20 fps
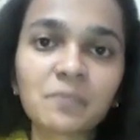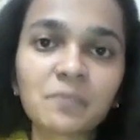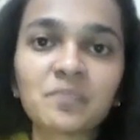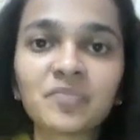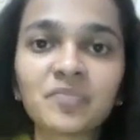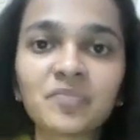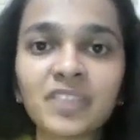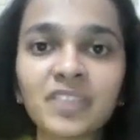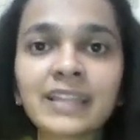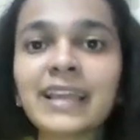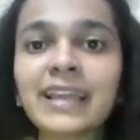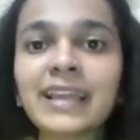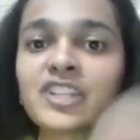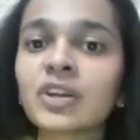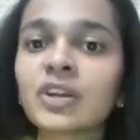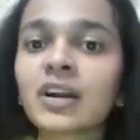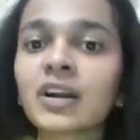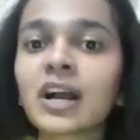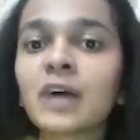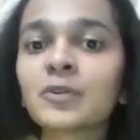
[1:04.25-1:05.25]
Then
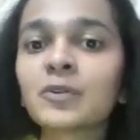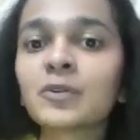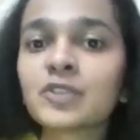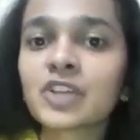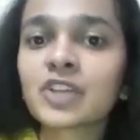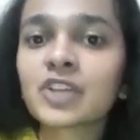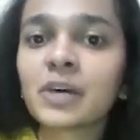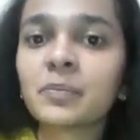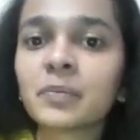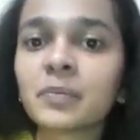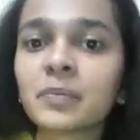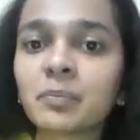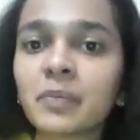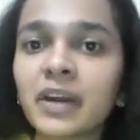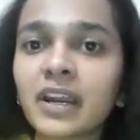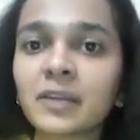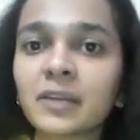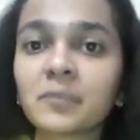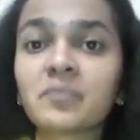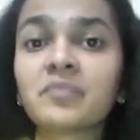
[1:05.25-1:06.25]
ledger accounts are
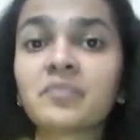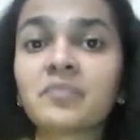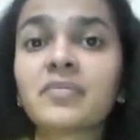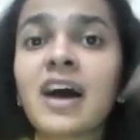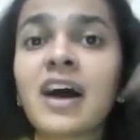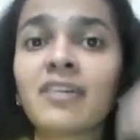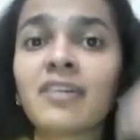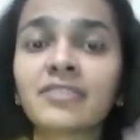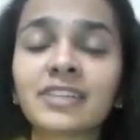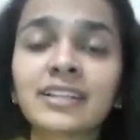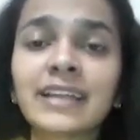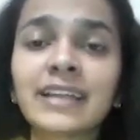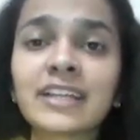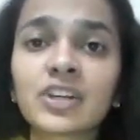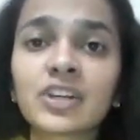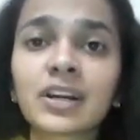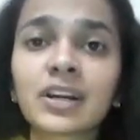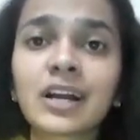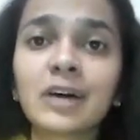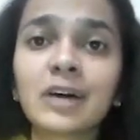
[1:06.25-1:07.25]
prepared. After
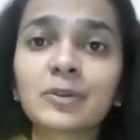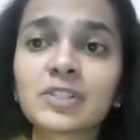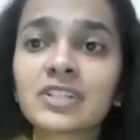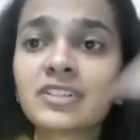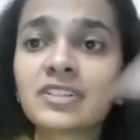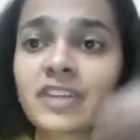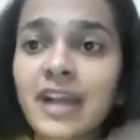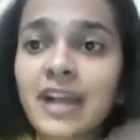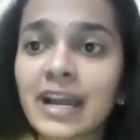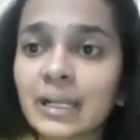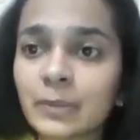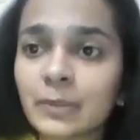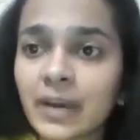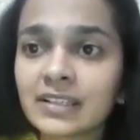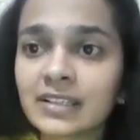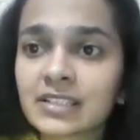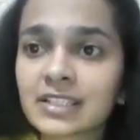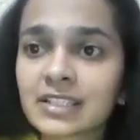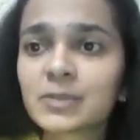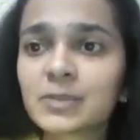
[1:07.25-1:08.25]
ledger accounts, a trial
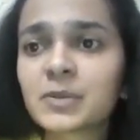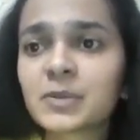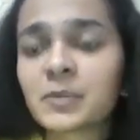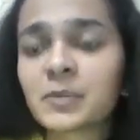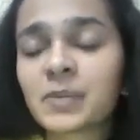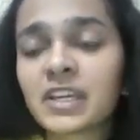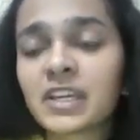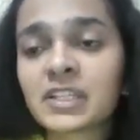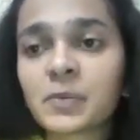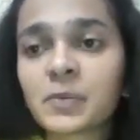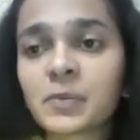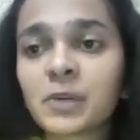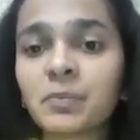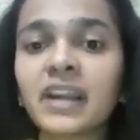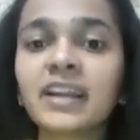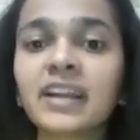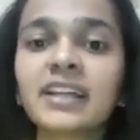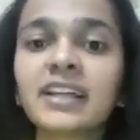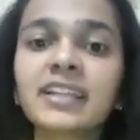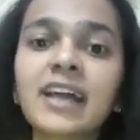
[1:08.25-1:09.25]
balance is
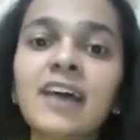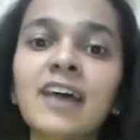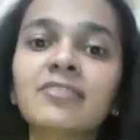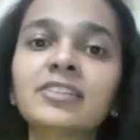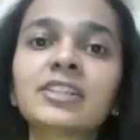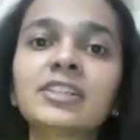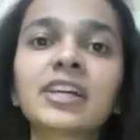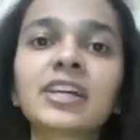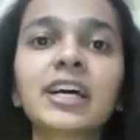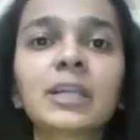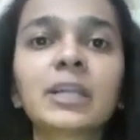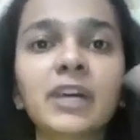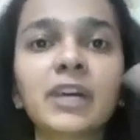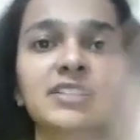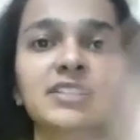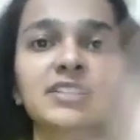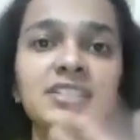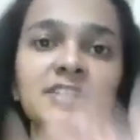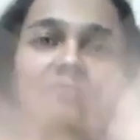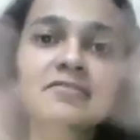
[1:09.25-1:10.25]
prepared, and after trial
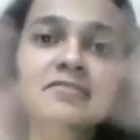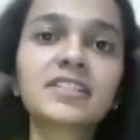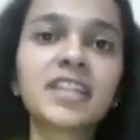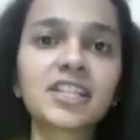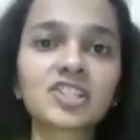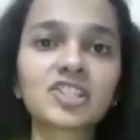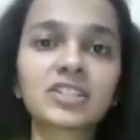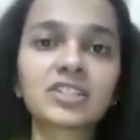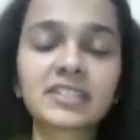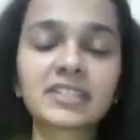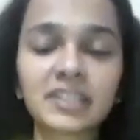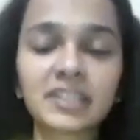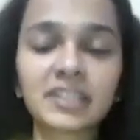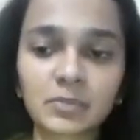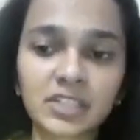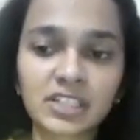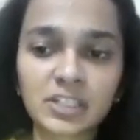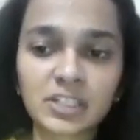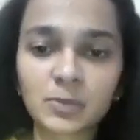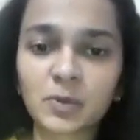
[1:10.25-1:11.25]
balance, the financial
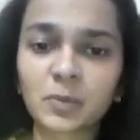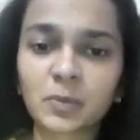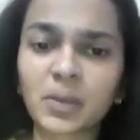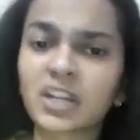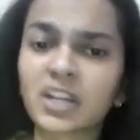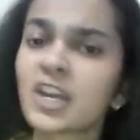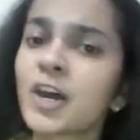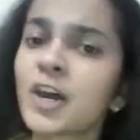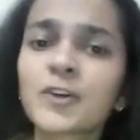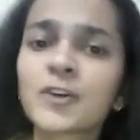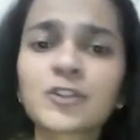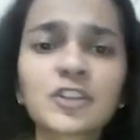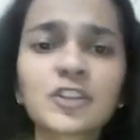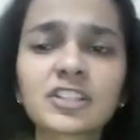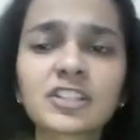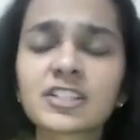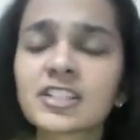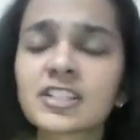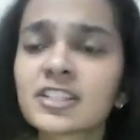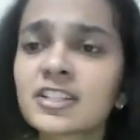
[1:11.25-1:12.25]
statements is prepared. So
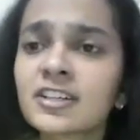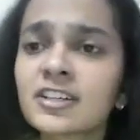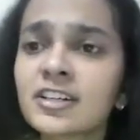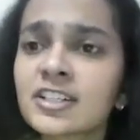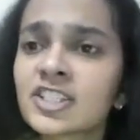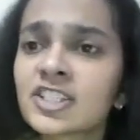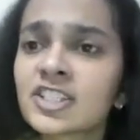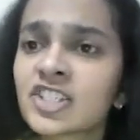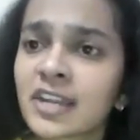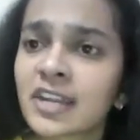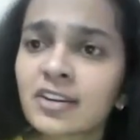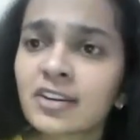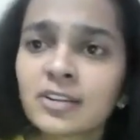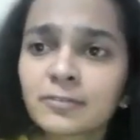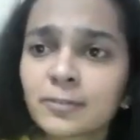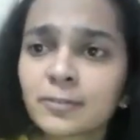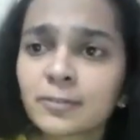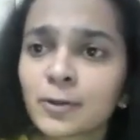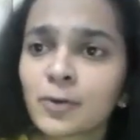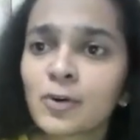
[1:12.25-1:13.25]
this is the general
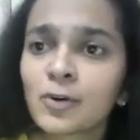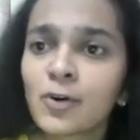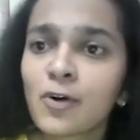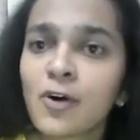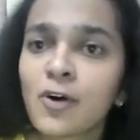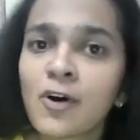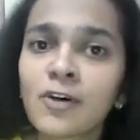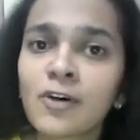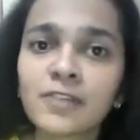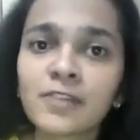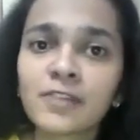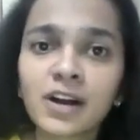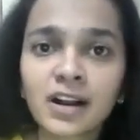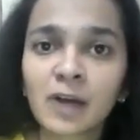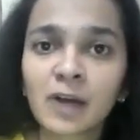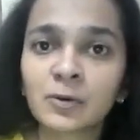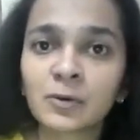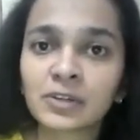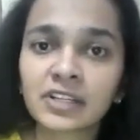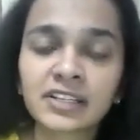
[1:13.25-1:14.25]
flow of
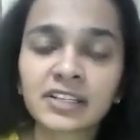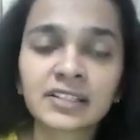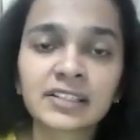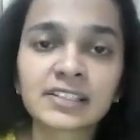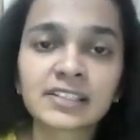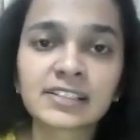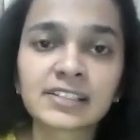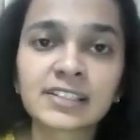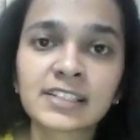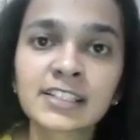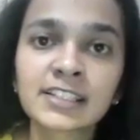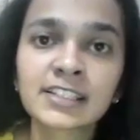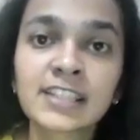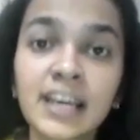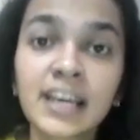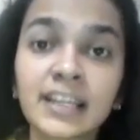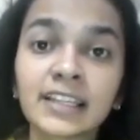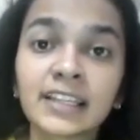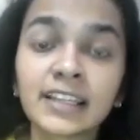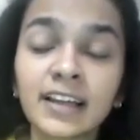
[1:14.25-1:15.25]
accounting. This is
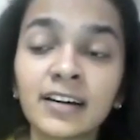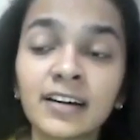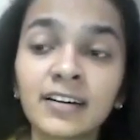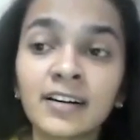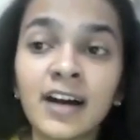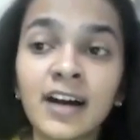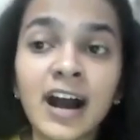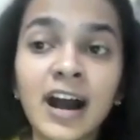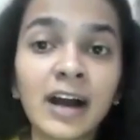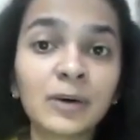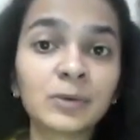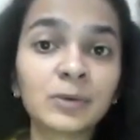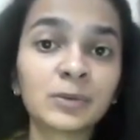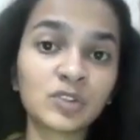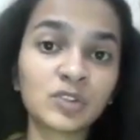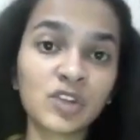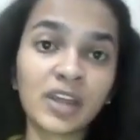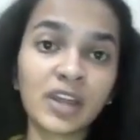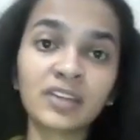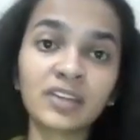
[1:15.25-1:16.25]
how
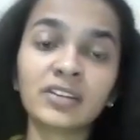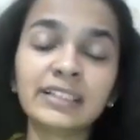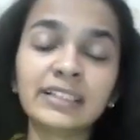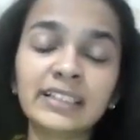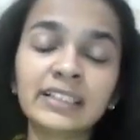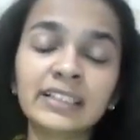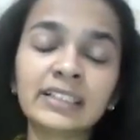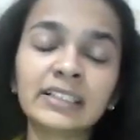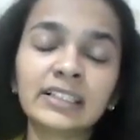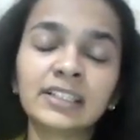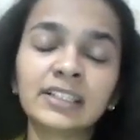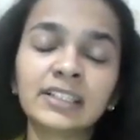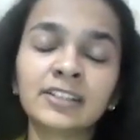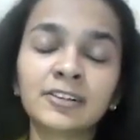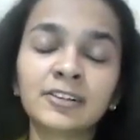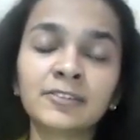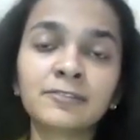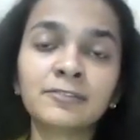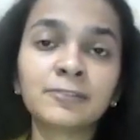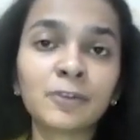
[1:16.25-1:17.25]
generally
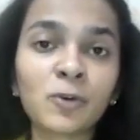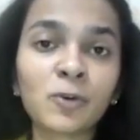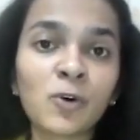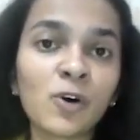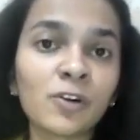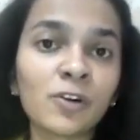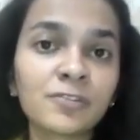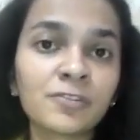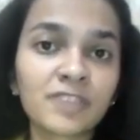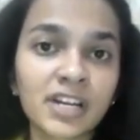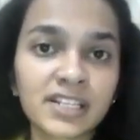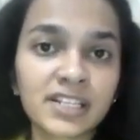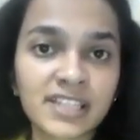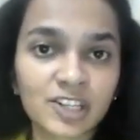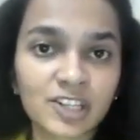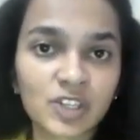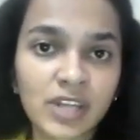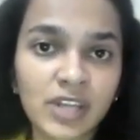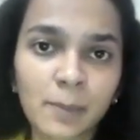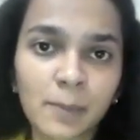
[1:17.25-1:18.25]
the flow of
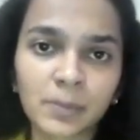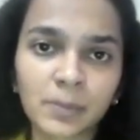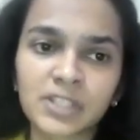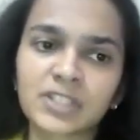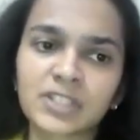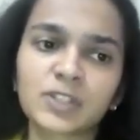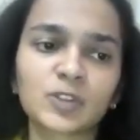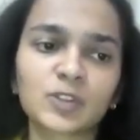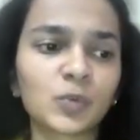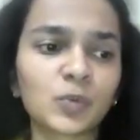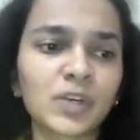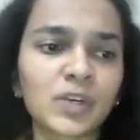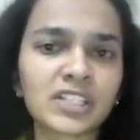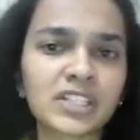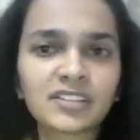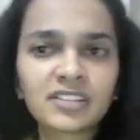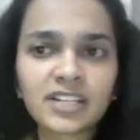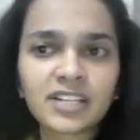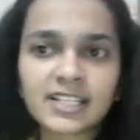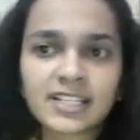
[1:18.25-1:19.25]
transaction happens. So once
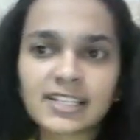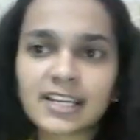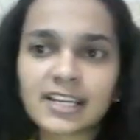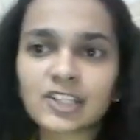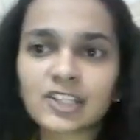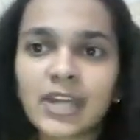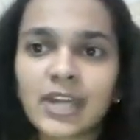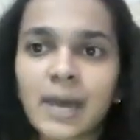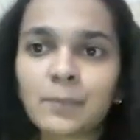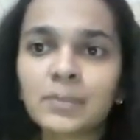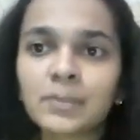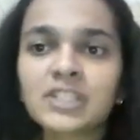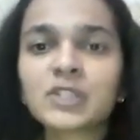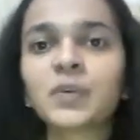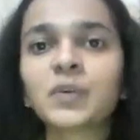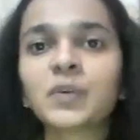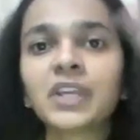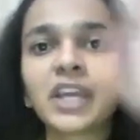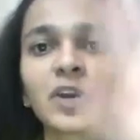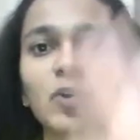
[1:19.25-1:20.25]
the transaction happens,
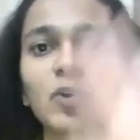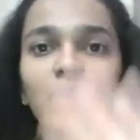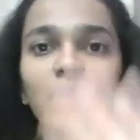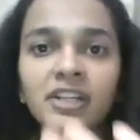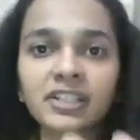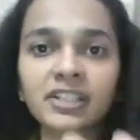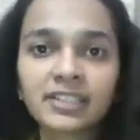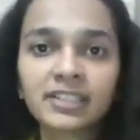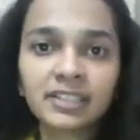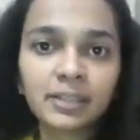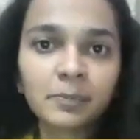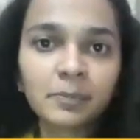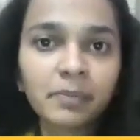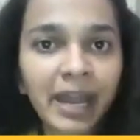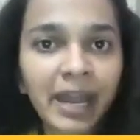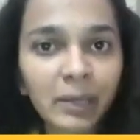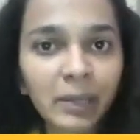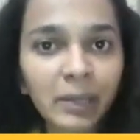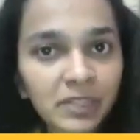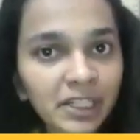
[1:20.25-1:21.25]
we record it in the
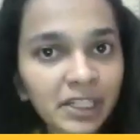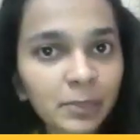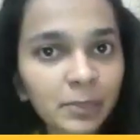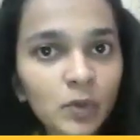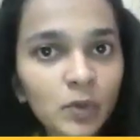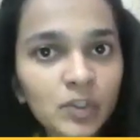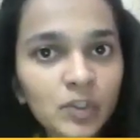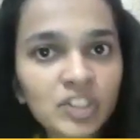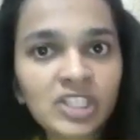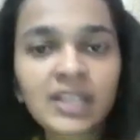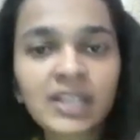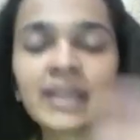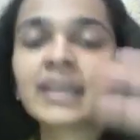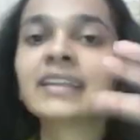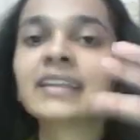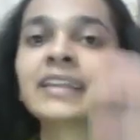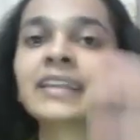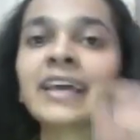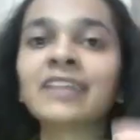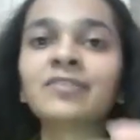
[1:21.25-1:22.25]
primary books.
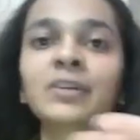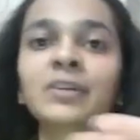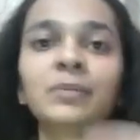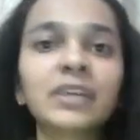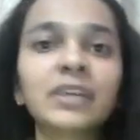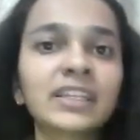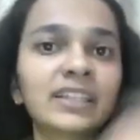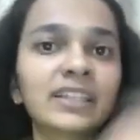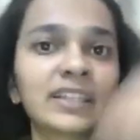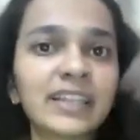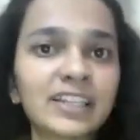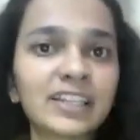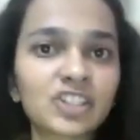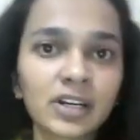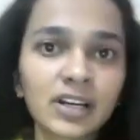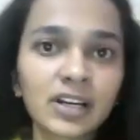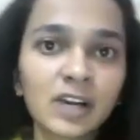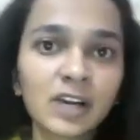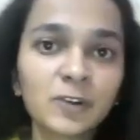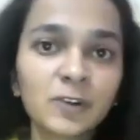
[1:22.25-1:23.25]
Then we make the ledger
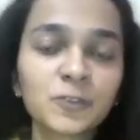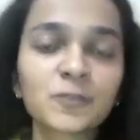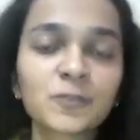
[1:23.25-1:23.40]
account.